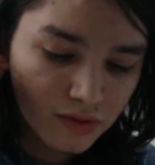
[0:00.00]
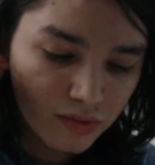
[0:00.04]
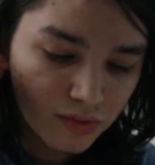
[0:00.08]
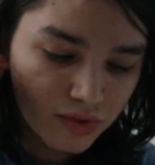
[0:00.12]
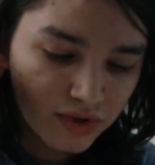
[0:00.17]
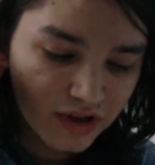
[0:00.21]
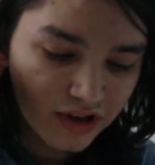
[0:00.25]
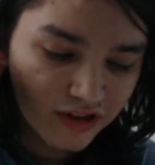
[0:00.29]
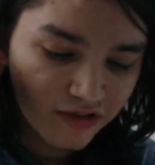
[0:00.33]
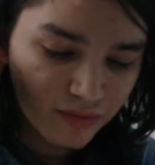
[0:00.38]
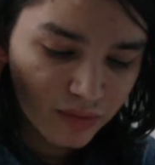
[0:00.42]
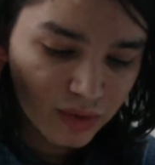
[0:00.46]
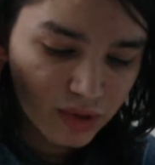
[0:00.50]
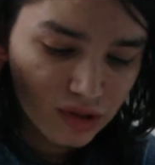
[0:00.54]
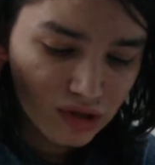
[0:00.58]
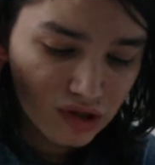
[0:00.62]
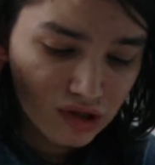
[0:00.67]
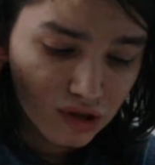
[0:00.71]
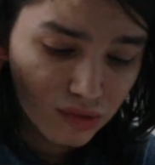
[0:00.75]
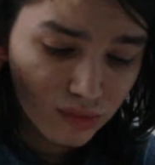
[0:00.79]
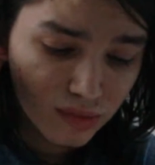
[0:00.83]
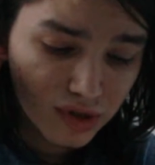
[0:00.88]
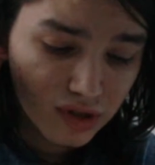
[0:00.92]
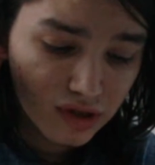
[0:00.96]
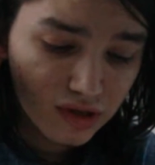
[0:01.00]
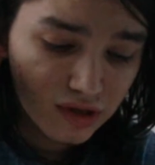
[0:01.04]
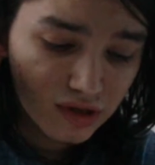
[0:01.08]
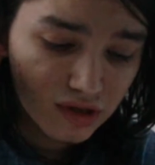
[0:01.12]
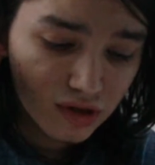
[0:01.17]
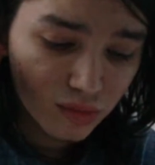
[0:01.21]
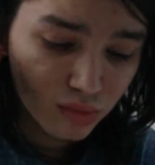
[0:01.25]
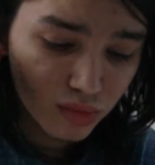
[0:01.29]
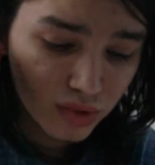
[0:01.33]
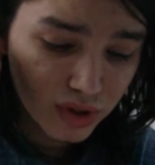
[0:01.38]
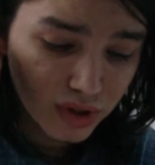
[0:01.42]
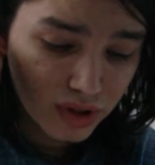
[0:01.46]
We have been committed
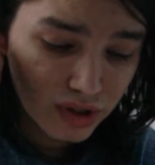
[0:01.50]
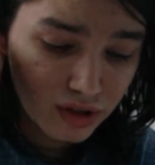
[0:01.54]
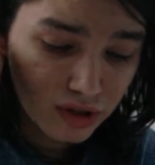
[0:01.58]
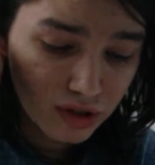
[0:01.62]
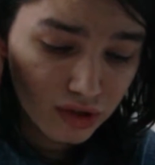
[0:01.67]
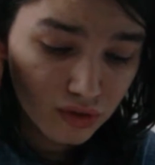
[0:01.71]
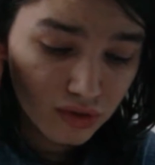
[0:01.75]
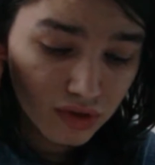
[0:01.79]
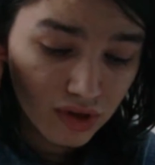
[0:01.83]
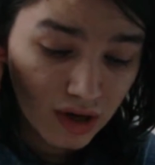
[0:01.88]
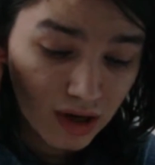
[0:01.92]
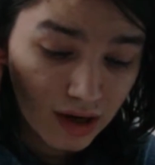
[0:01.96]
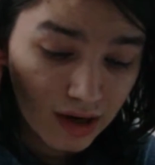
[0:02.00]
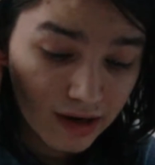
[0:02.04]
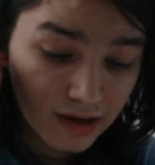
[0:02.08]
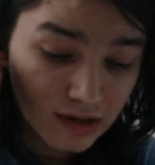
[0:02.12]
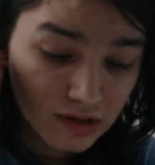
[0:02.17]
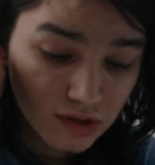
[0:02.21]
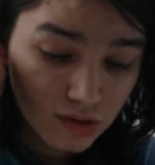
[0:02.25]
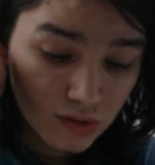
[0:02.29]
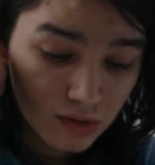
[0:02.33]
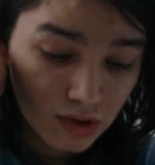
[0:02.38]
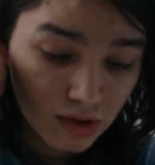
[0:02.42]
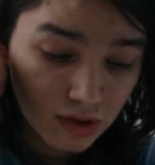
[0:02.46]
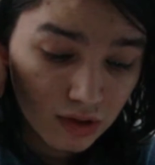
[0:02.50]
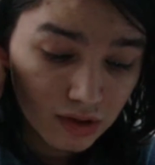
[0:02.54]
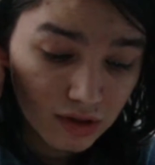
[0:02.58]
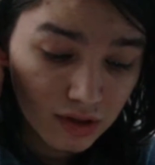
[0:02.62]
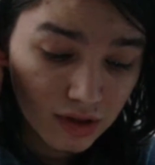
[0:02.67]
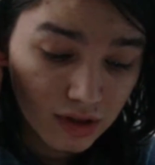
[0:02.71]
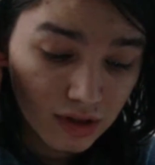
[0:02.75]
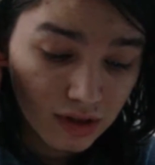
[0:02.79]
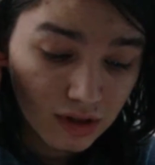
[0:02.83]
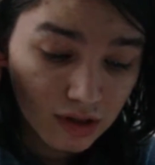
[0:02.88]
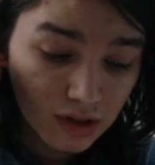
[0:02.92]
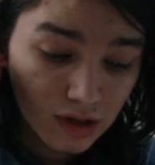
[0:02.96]
to bringing you the highest
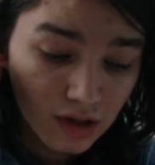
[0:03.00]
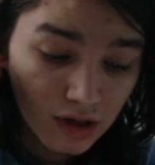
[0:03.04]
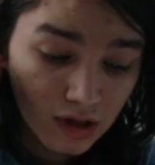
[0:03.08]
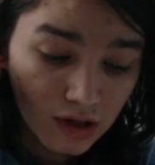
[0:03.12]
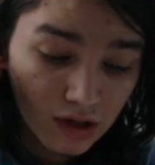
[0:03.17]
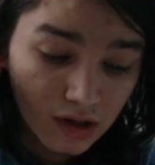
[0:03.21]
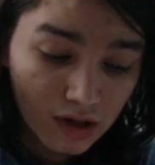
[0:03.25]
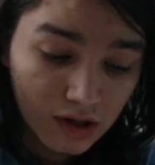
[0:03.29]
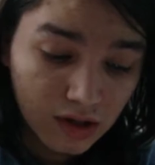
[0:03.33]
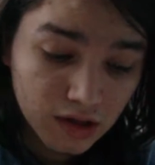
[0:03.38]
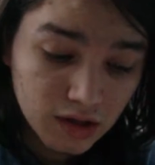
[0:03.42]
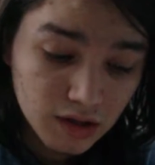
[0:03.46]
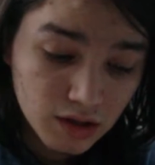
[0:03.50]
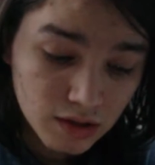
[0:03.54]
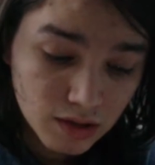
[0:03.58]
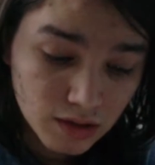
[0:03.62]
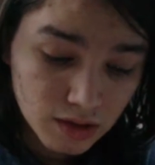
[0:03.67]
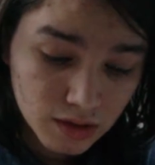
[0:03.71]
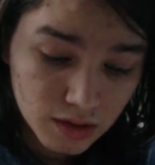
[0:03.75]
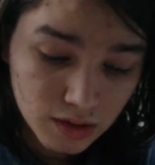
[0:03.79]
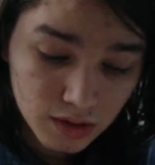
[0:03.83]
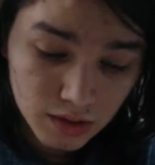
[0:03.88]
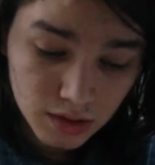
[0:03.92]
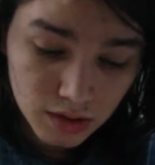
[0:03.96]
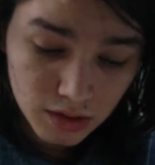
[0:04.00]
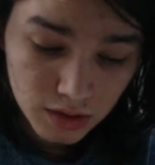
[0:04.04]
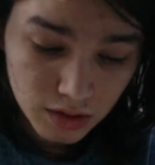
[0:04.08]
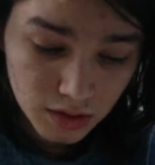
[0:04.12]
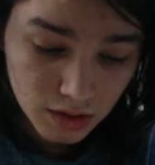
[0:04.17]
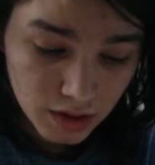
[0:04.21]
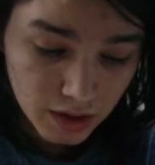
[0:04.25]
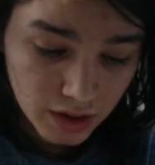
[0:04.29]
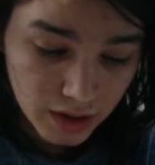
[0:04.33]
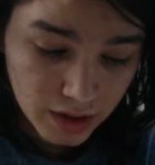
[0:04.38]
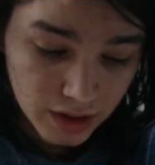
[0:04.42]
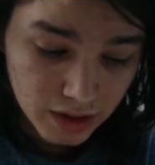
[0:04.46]
quality
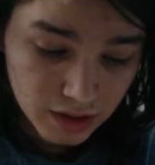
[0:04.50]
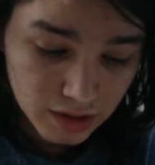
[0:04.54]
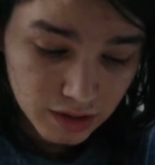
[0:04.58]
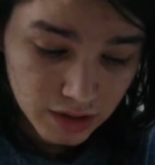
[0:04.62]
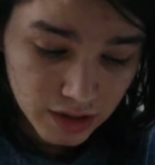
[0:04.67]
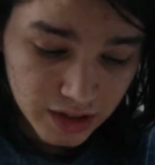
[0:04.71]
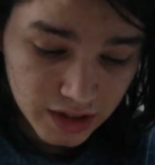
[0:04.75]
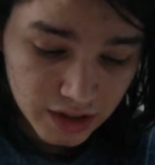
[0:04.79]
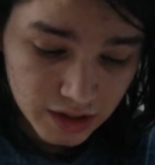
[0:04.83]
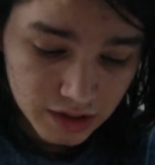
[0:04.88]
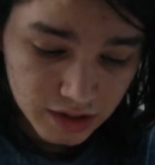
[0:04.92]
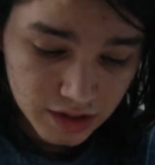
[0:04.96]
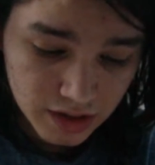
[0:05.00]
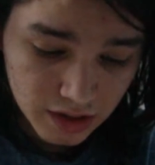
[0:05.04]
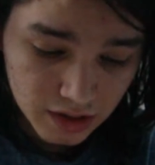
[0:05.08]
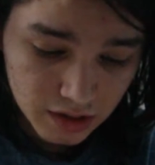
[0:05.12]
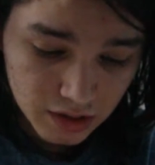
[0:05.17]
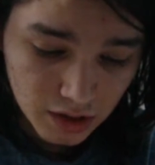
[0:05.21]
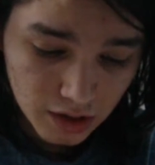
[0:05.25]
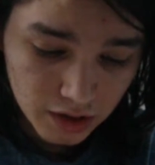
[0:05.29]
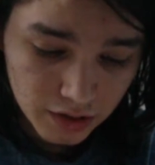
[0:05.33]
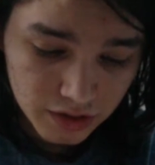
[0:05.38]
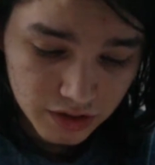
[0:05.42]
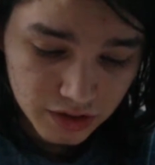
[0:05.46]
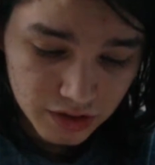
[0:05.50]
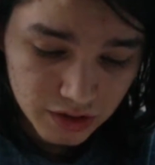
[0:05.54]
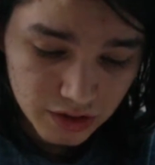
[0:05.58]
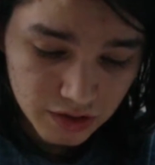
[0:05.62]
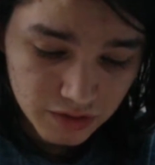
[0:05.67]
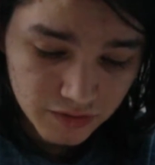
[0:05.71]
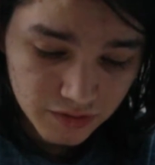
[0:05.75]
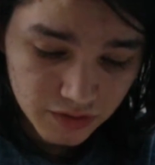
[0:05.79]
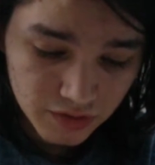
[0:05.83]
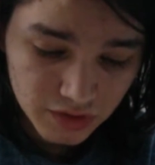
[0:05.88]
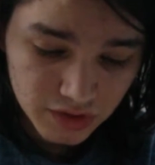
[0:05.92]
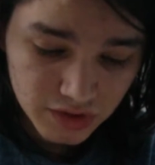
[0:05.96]
and latest
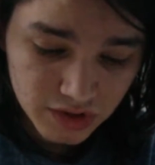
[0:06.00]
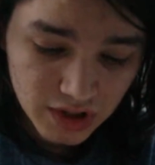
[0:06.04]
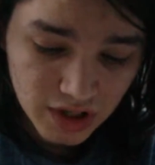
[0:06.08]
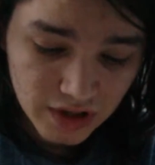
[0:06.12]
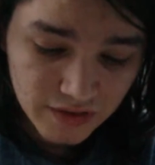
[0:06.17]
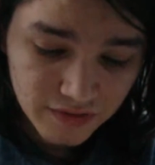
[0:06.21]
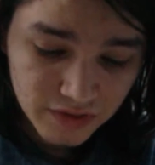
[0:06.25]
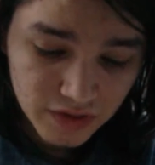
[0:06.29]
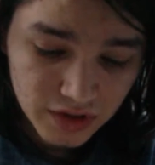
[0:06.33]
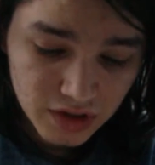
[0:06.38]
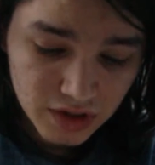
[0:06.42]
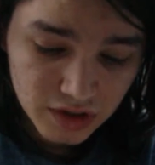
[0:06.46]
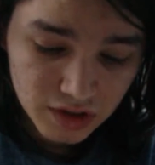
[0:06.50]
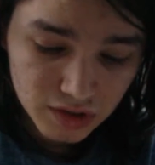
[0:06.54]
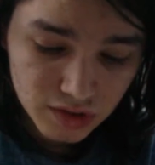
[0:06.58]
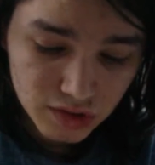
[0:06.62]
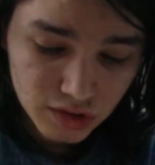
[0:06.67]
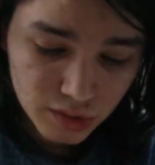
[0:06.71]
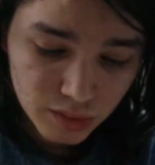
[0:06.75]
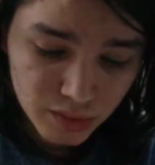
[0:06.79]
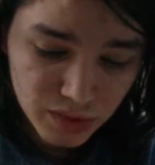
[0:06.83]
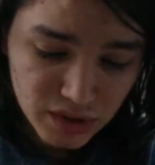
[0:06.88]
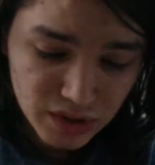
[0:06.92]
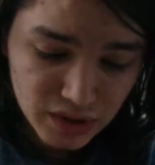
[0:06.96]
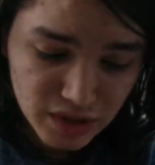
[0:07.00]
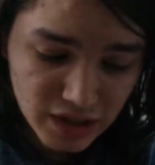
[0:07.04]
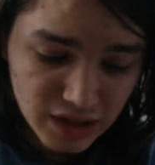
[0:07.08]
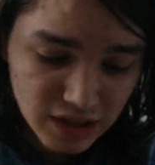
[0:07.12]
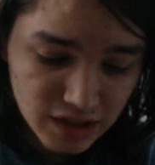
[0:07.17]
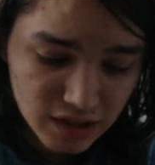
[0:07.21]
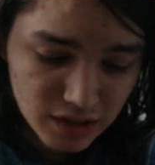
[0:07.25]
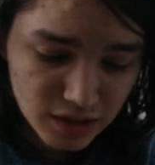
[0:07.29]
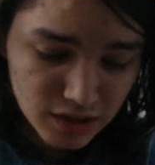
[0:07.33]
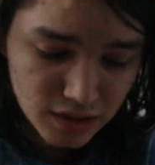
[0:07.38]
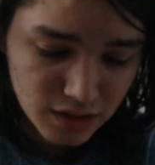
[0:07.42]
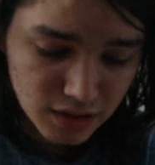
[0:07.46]
technology for safely consuming
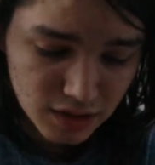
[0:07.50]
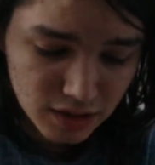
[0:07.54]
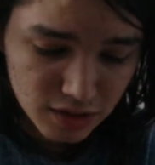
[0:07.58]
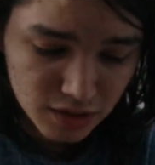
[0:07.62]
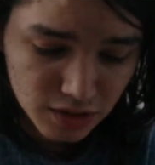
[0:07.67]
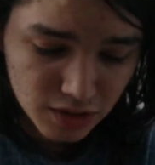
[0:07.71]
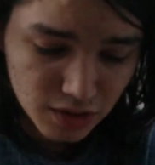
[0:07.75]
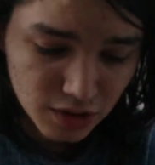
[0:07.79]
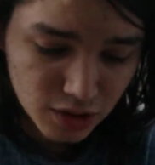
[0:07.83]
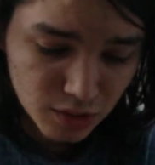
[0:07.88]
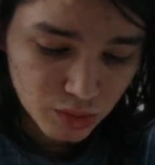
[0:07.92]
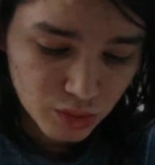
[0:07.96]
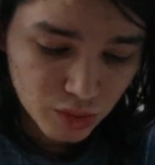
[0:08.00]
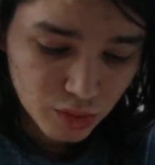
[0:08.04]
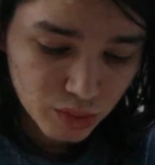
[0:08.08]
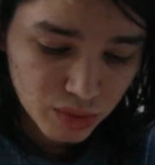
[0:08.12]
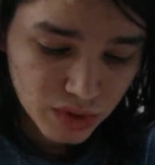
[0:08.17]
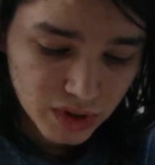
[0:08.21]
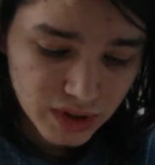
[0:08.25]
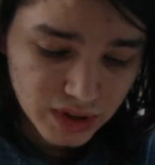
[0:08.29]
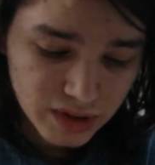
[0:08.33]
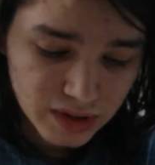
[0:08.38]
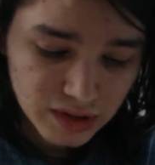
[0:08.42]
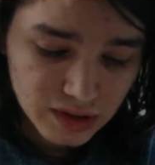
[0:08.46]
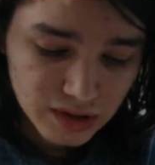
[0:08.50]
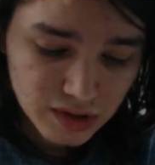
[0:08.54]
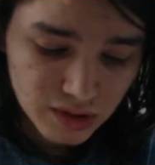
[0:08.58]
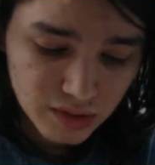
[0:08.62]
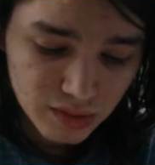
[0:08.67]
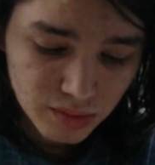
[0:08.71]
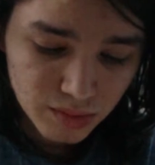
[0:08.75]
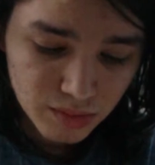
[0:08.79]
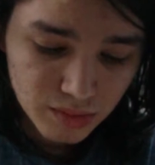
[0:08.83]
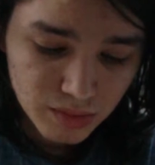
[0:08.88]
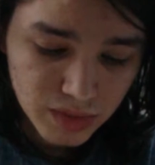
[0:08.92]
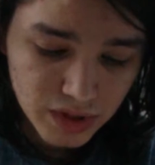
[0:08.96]
nicotine, herbal blends,
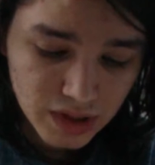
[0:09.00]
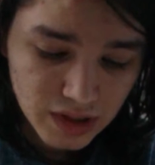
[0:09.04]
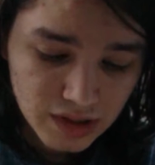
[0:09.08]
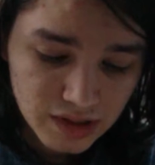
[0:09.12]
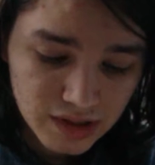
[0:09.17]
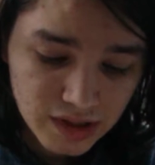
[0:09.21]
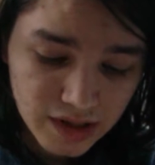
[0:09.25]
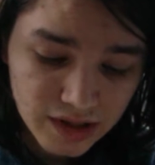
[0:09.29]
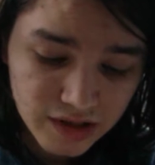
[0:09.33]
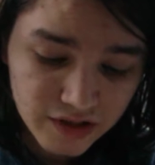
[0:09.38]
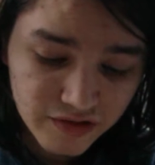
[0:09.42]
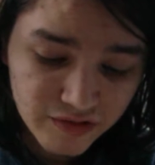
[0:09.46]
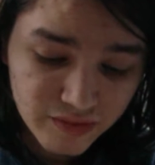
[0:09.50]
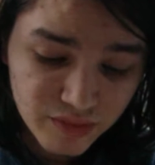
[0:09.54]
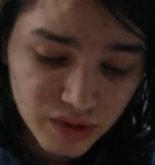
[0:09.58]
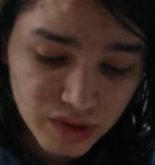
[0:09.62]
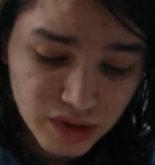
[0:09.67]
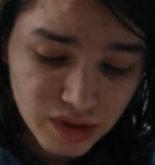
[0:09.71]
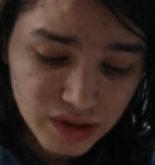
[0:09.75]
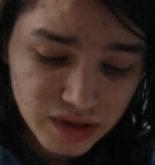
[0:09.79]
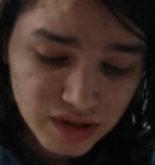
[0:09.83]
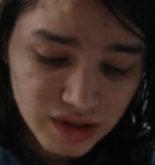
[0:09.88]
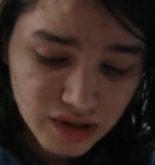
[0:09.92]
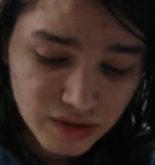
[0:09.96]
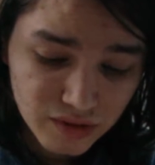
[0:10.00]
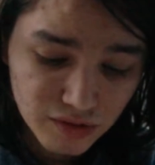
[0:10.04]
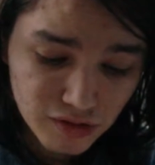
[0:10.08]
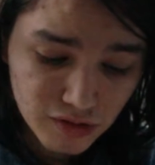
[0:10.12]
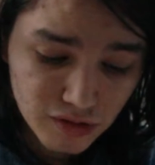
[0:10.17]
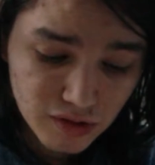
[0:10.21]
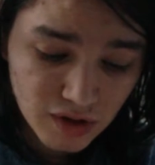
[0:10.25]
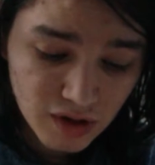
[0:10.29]
meditative blends, and